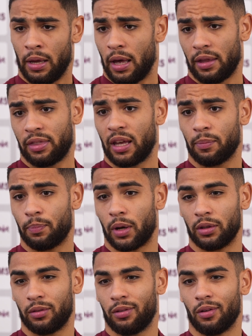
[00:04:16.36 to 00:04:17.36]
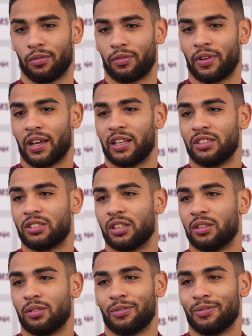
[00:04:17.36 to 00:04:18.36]
I think, but the other thing is
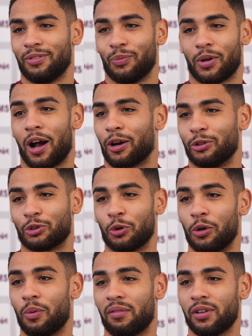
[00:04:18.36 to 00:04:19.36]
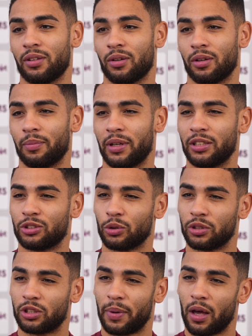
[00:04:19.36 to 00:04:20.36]
that we can't control the weather, you know what I mean?
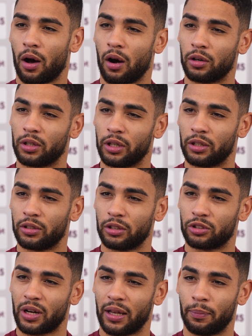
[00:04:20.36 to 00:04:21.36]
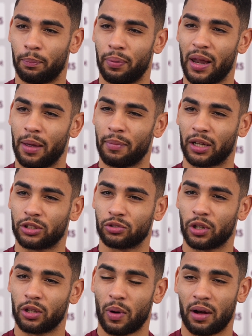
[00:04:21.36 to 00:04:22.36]
So it's a bit hard to try and play matches
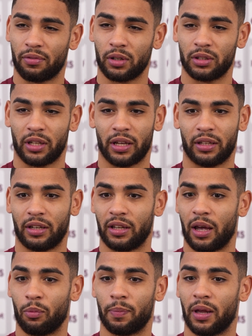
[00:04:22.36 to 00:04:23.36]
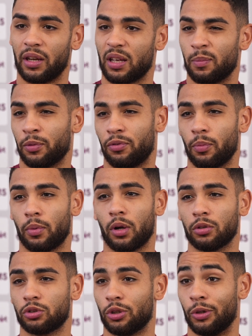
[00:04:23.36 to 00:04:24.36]
around the weather. At the end of the day, we're playing a game of
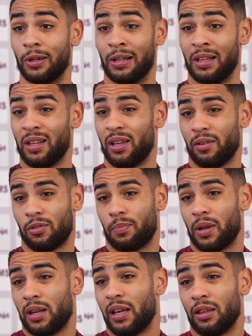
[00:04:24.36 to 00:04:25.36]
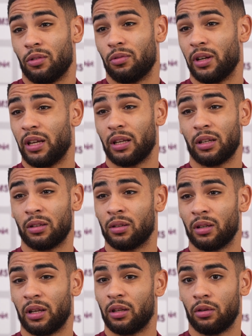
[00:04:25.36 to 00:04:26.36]
football. So if we're playing it in the rain
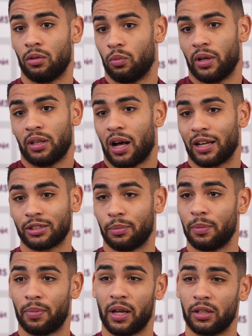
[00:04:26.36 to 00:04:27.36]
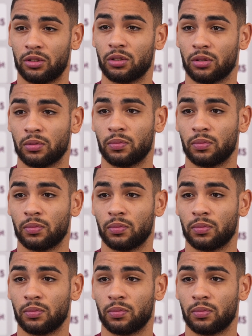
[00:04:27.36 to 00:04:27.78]
and in the wind, it has to be played, so.